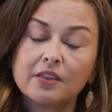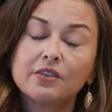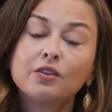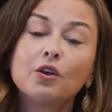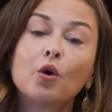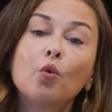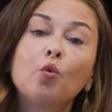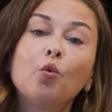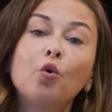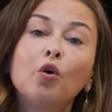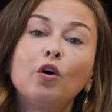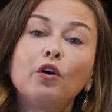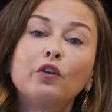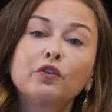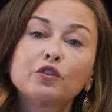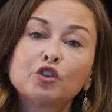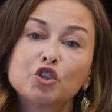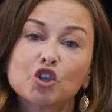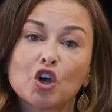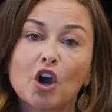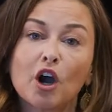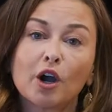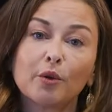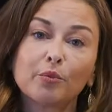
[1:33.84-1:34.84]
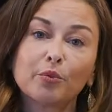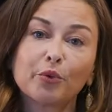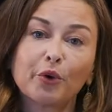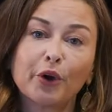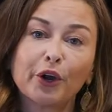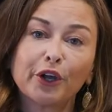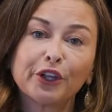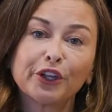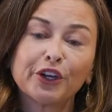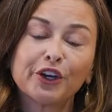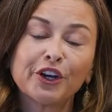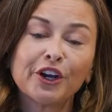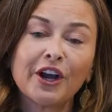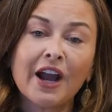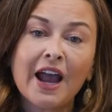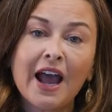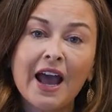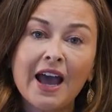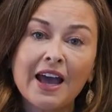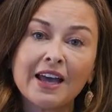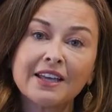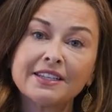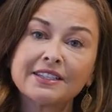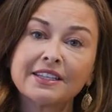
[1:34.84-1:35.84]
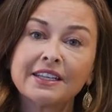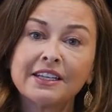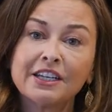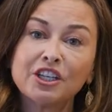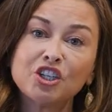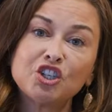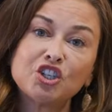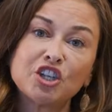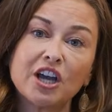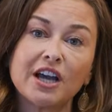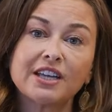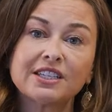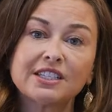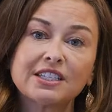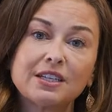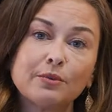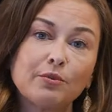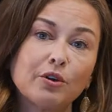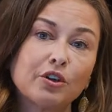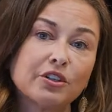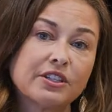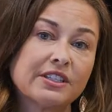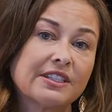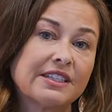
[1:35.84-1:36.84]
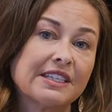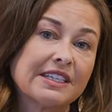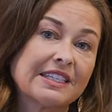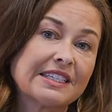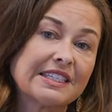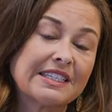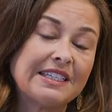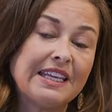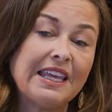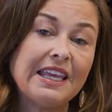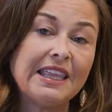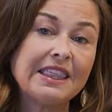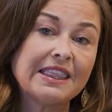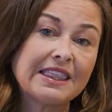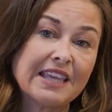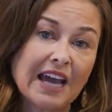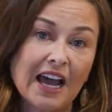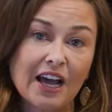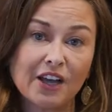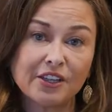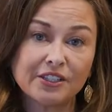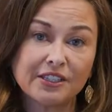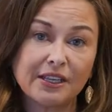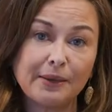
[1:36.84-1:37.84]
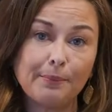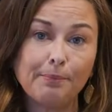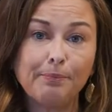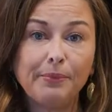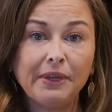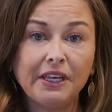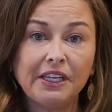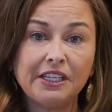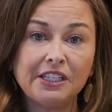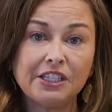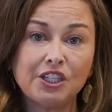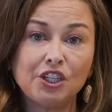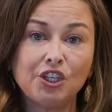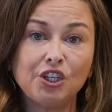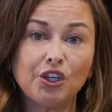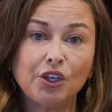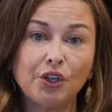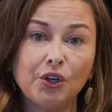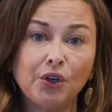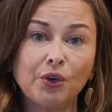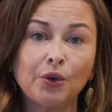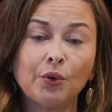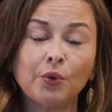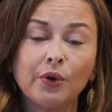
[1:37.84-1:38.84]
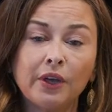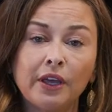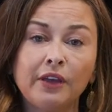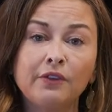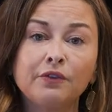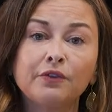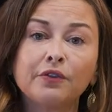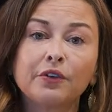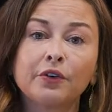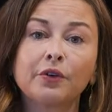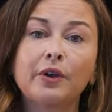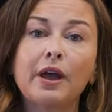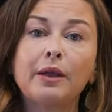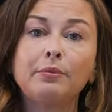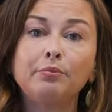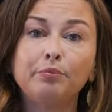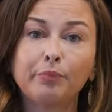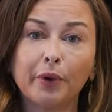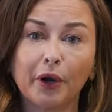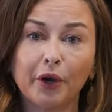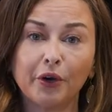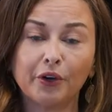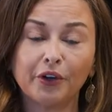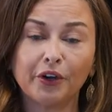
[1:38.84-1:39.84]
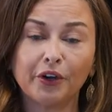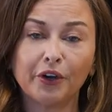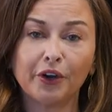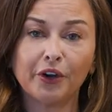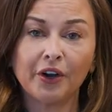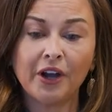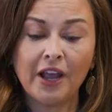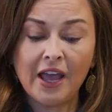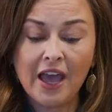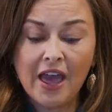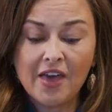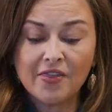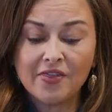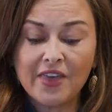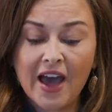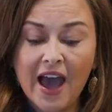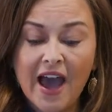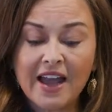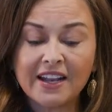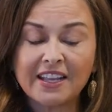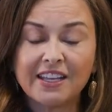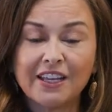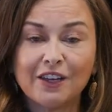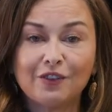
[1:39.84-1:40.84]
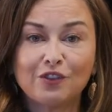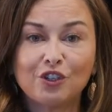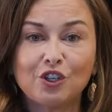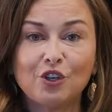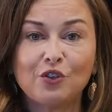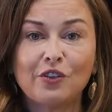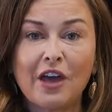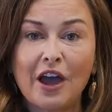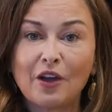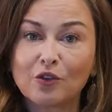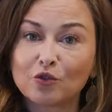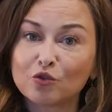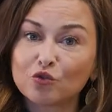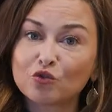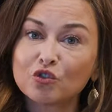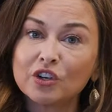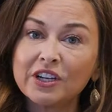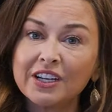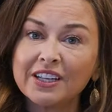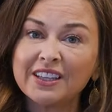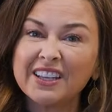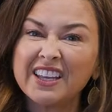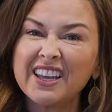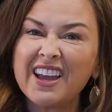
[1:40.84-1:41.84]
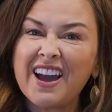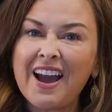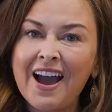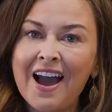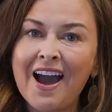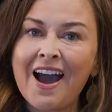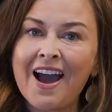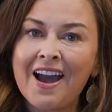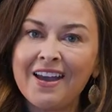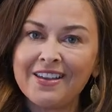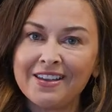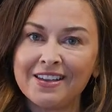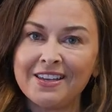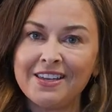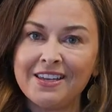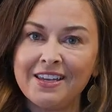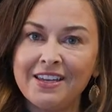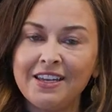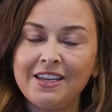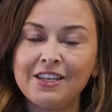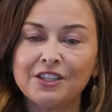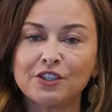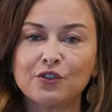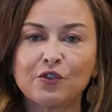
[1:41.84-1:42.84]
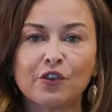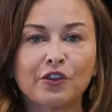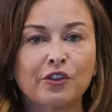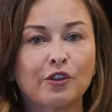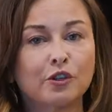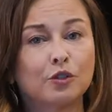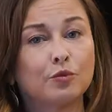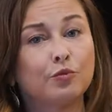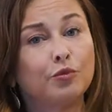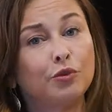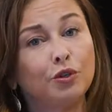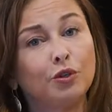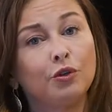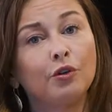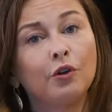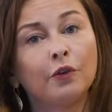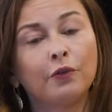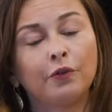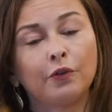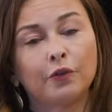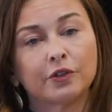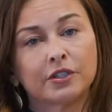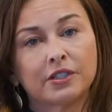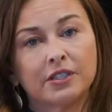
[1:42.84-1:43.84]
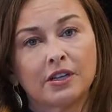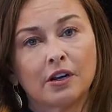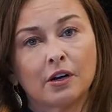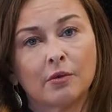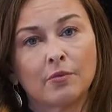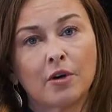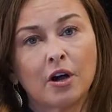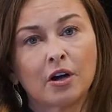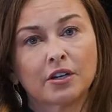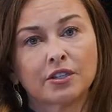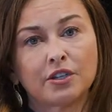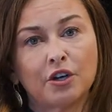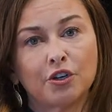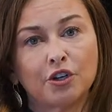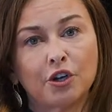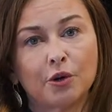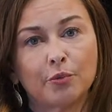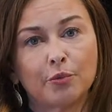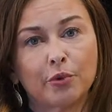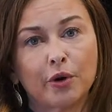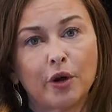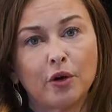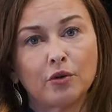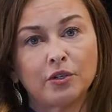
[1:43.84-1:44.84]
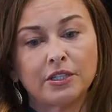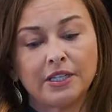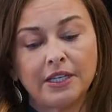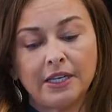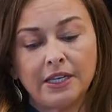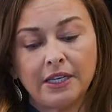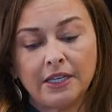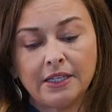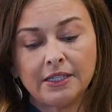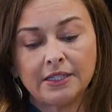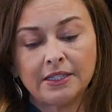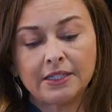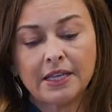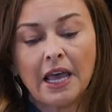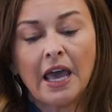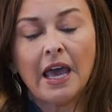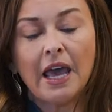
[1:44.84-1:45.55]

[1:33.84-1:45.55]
The Wolf Charbroiler has an adjustable 16,000 BTU infrared burner. That gives you that really high heat for those beautiful sear marks on your proteins.